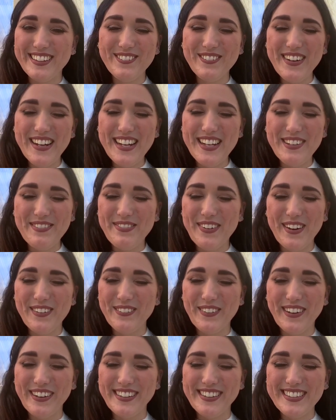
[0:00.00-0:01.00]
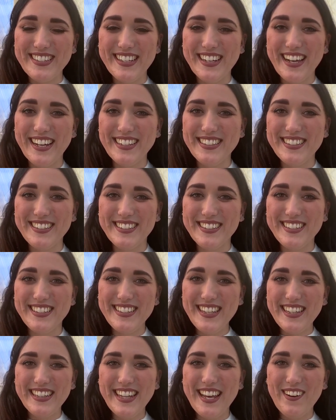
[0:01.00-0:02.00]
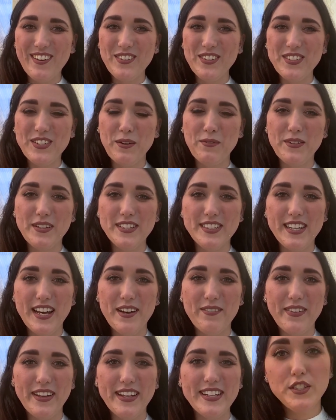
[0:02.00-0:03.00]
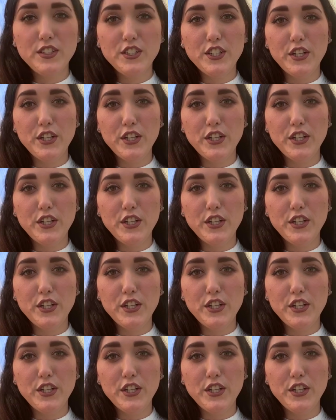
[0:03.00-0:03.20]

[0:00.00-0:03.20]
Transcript: The really fun ones that like to just sit there on the top of the surface.